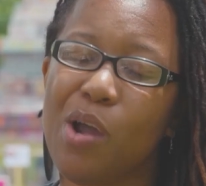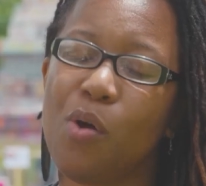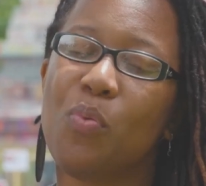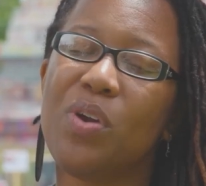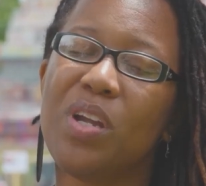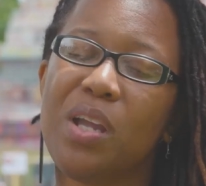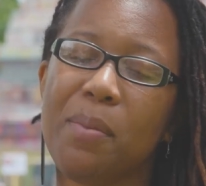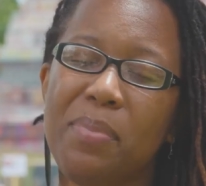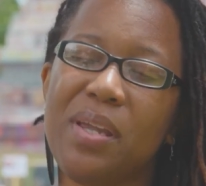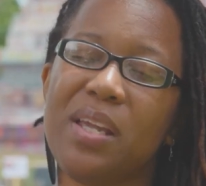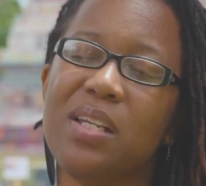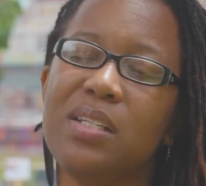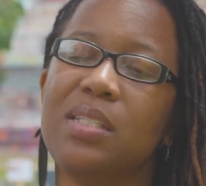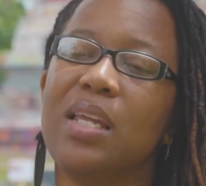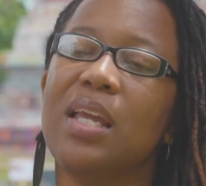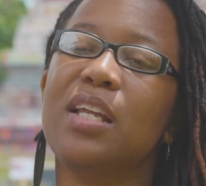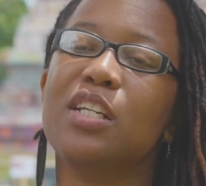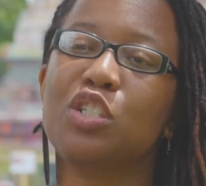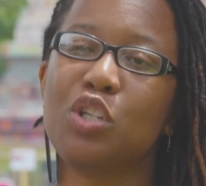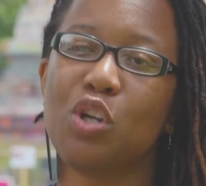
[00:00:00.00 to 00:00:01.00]
We can be
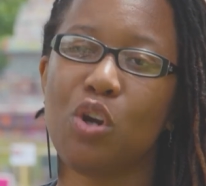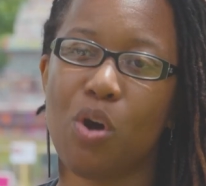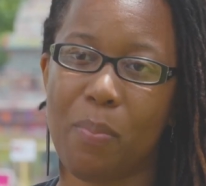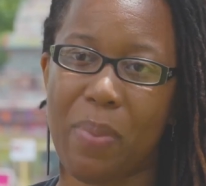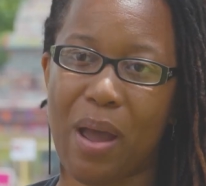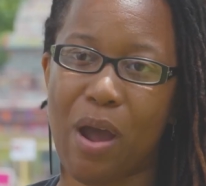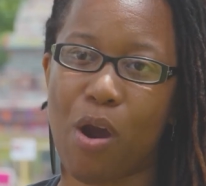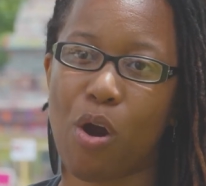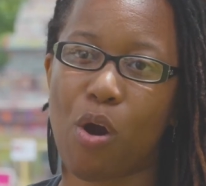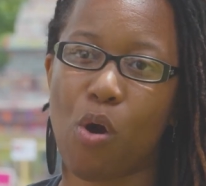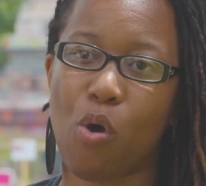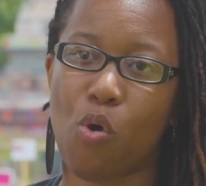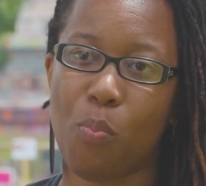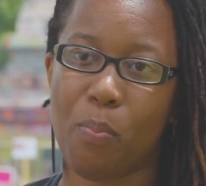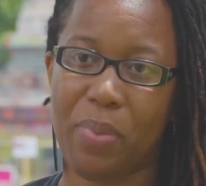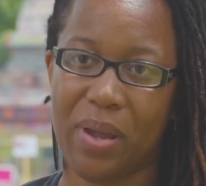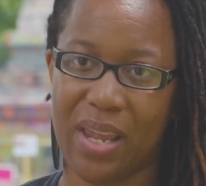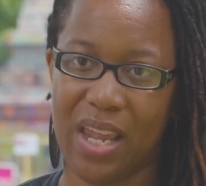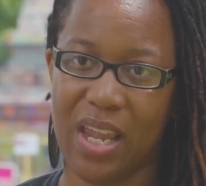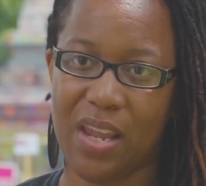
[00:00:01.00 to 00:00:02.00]
intentional about our own
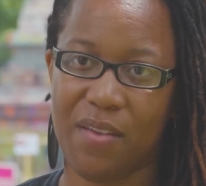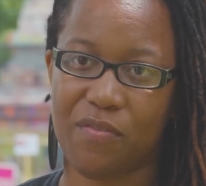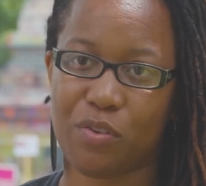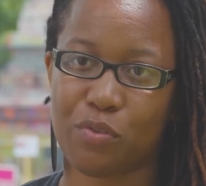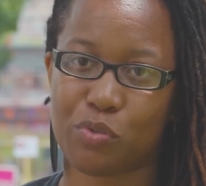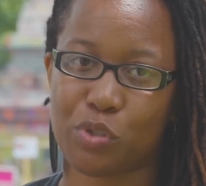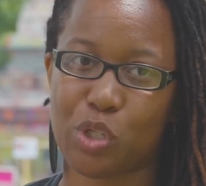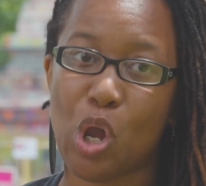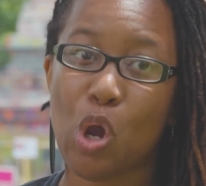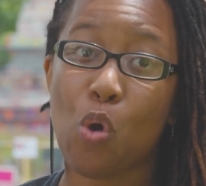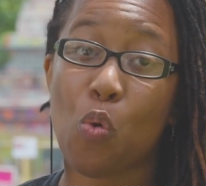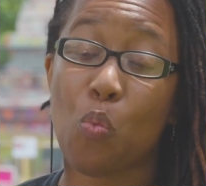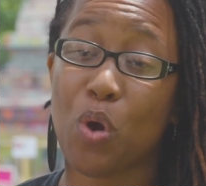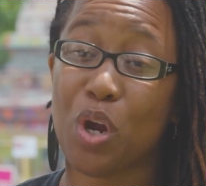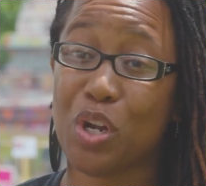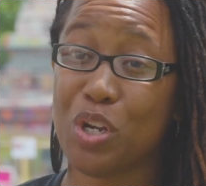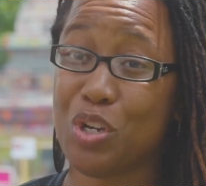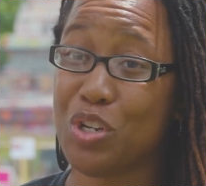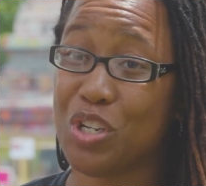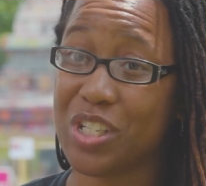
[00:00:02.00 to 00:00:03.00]
behaviors,
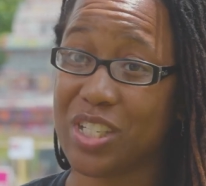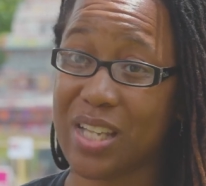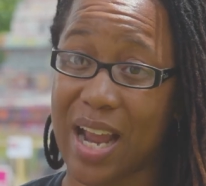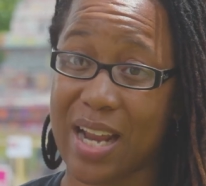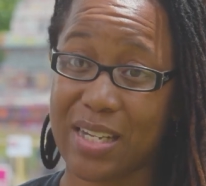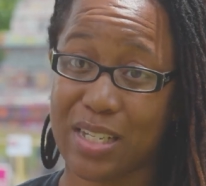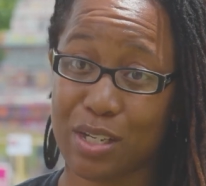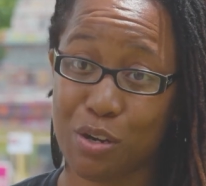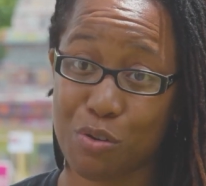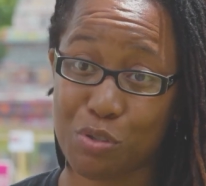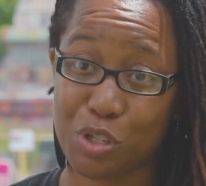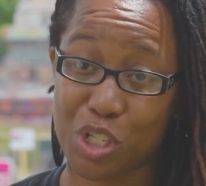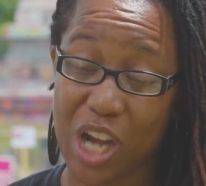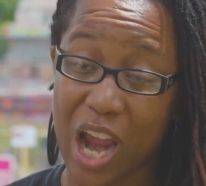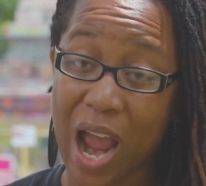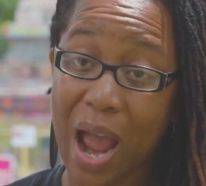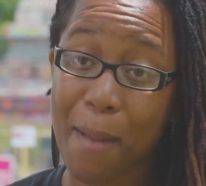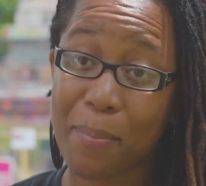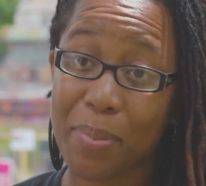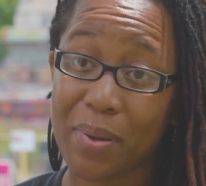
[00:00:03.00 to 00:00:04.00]
where you decide to go
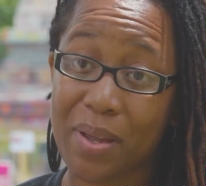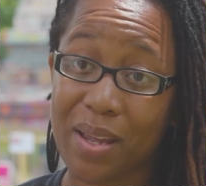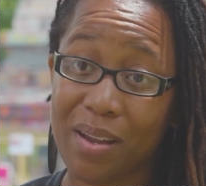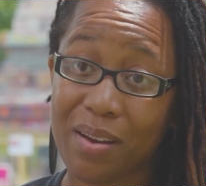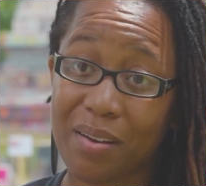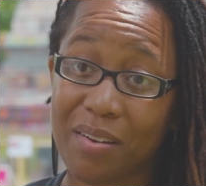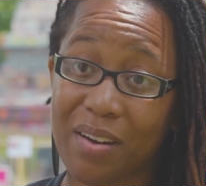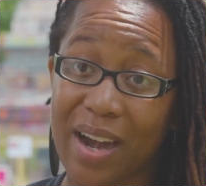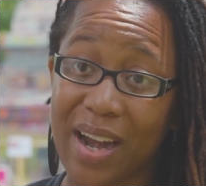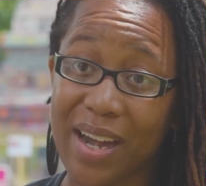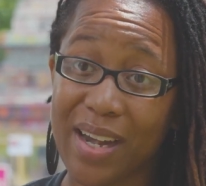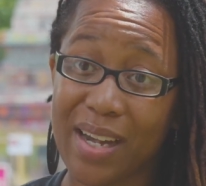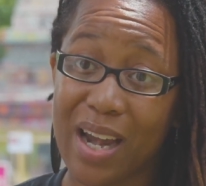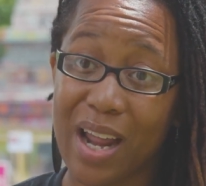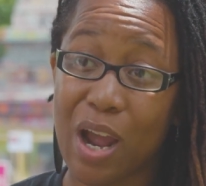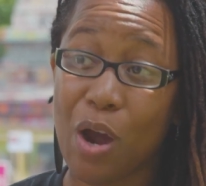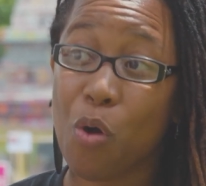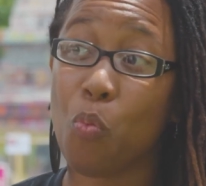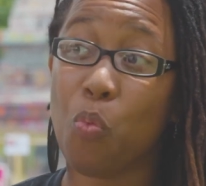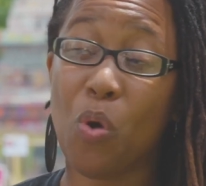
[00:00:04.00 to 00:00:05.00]
shop, right?
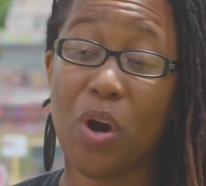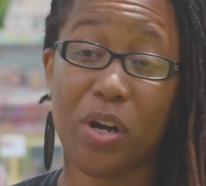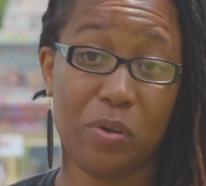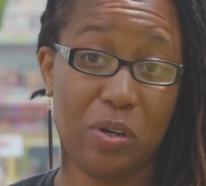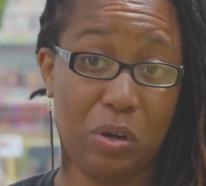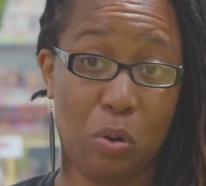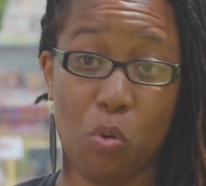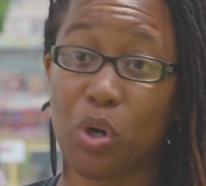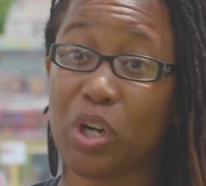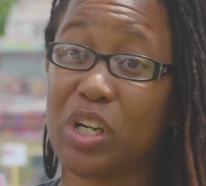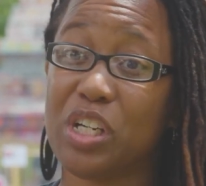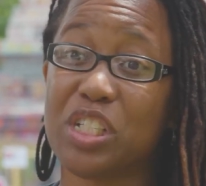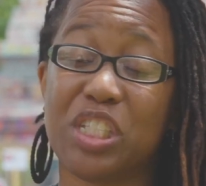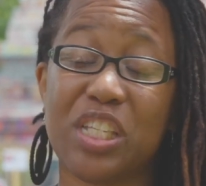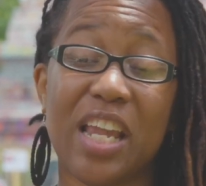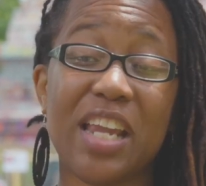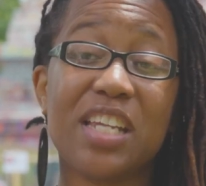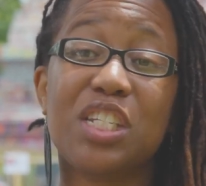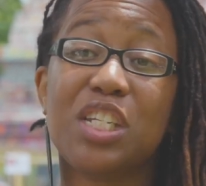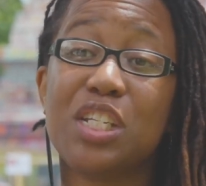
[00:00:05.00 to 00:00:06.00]
What
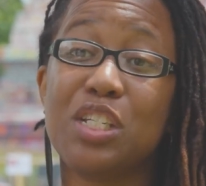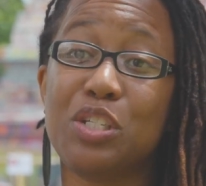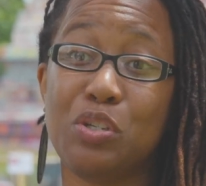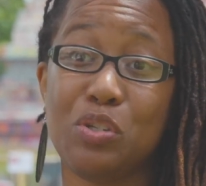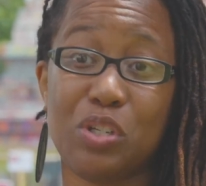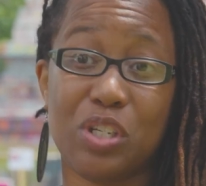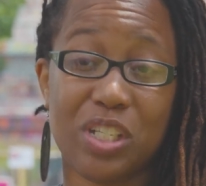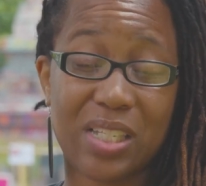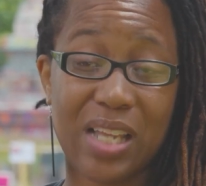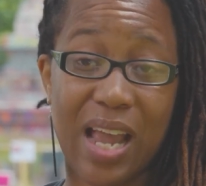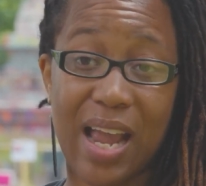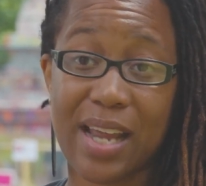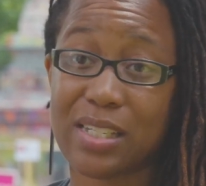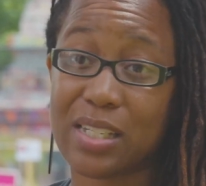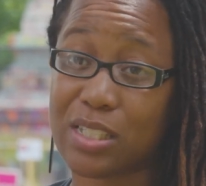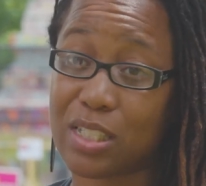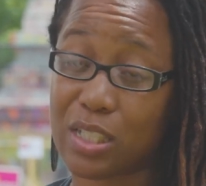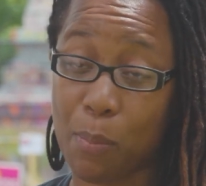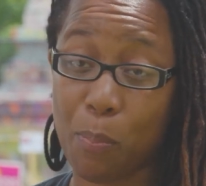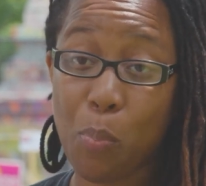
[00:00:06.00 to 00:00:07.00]
organizations you decide
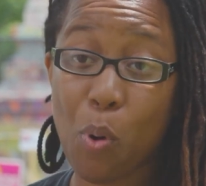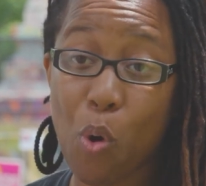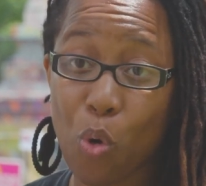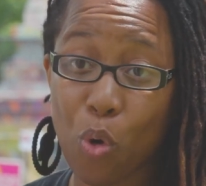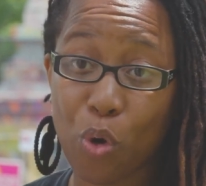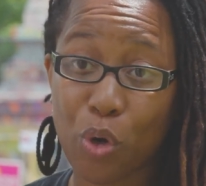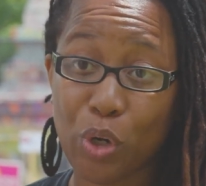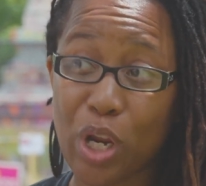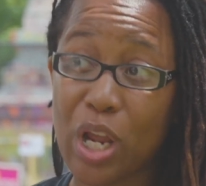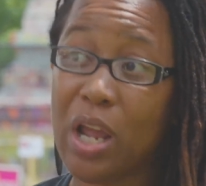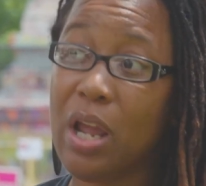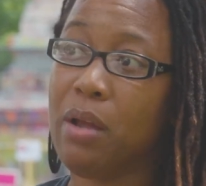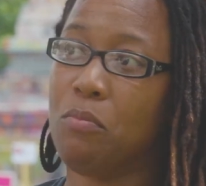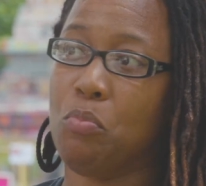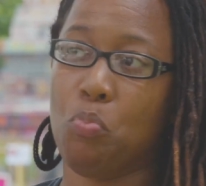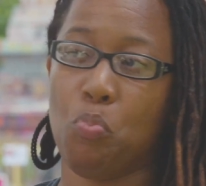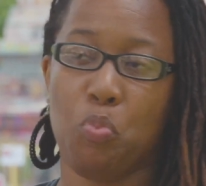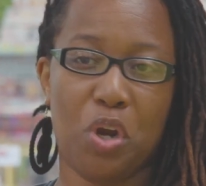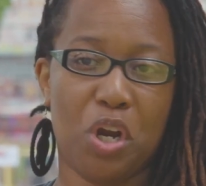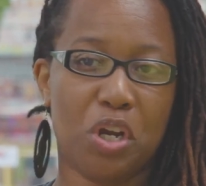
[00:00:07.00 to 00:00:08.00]
to support,
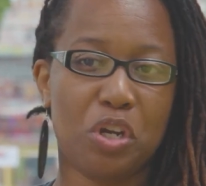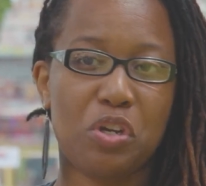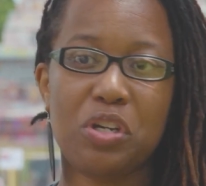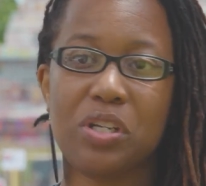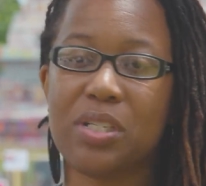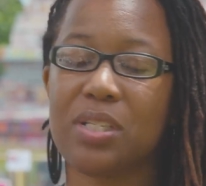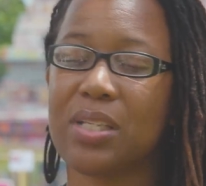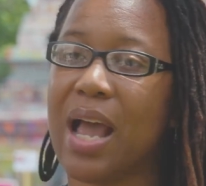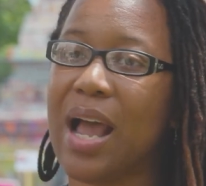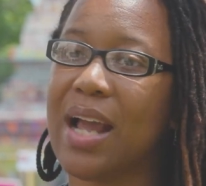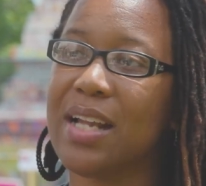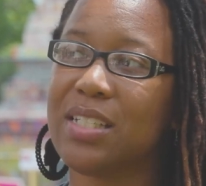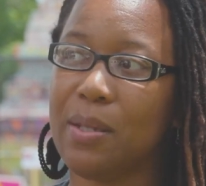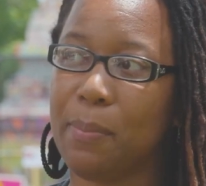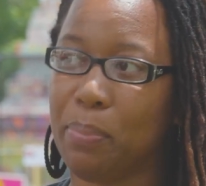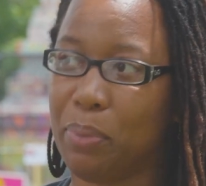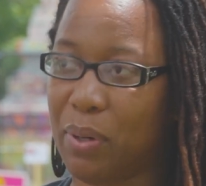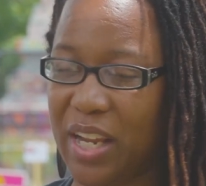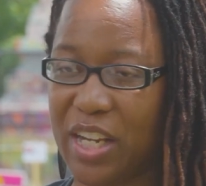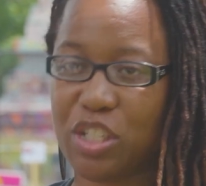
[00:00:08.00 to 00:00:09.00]
where you decide to
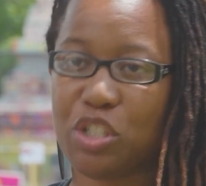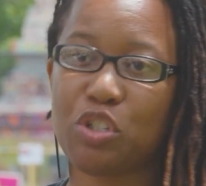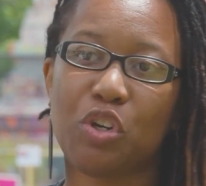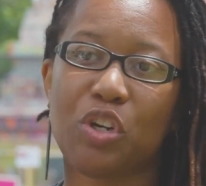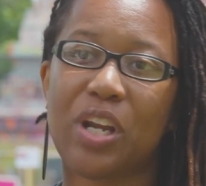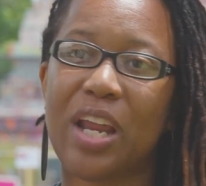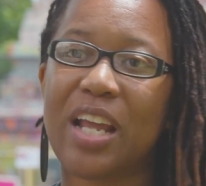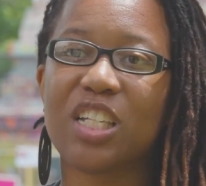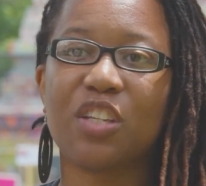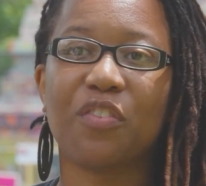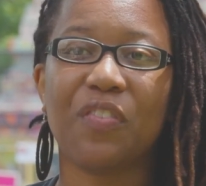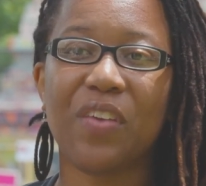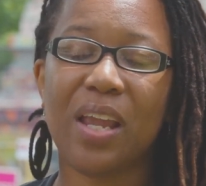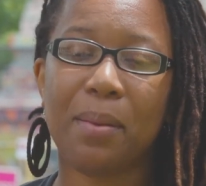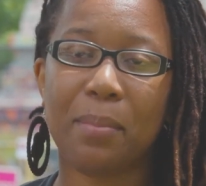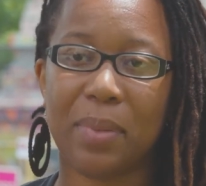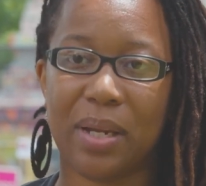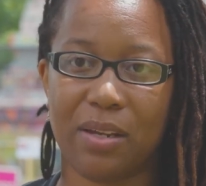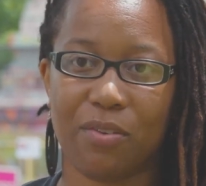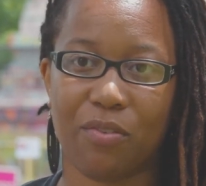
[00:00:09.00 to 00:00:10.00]
plant your next
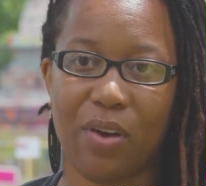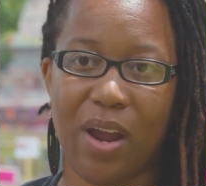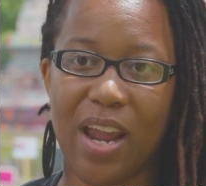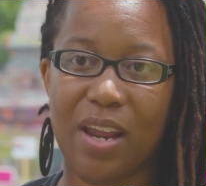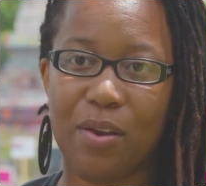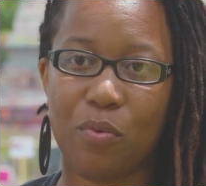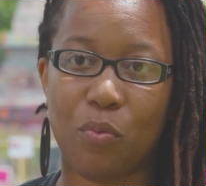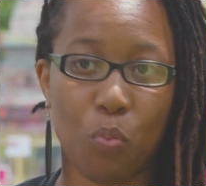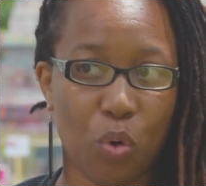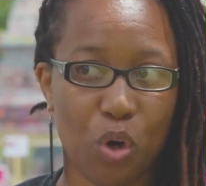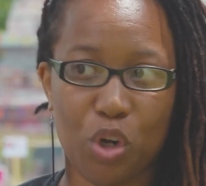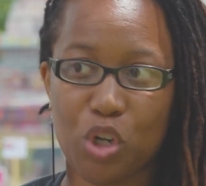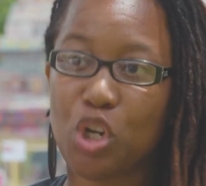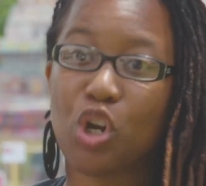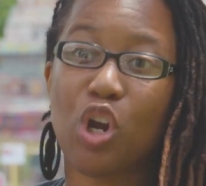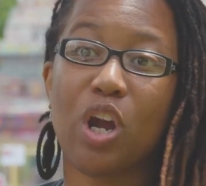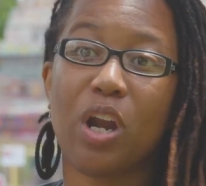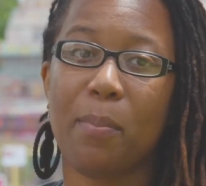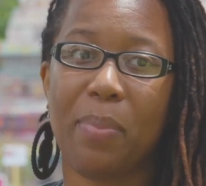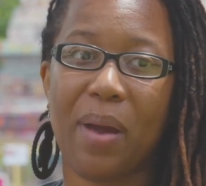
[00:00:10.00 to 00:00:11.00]
family, right? Where
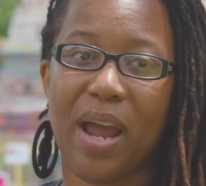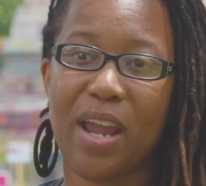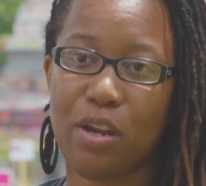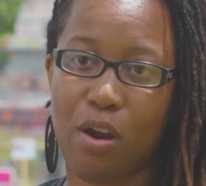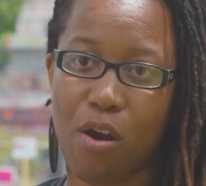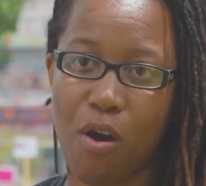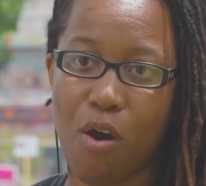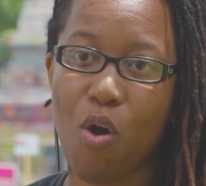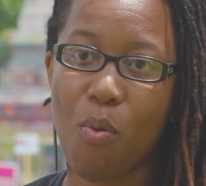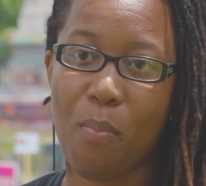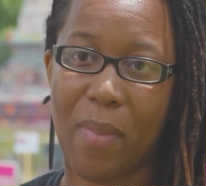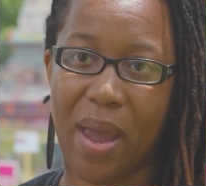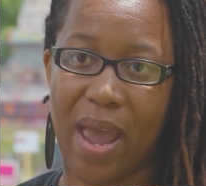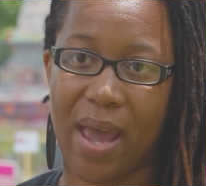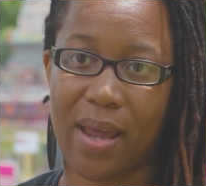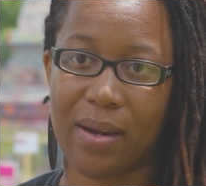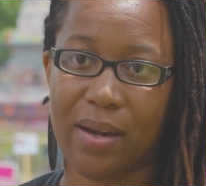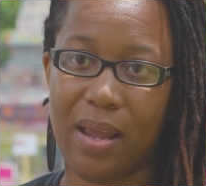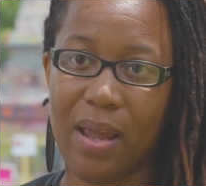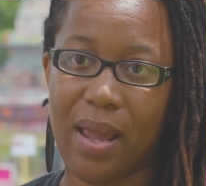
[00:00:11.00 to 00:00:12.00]
you're going to buy your home
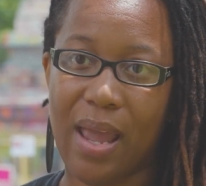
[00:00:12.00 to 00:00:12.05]
at.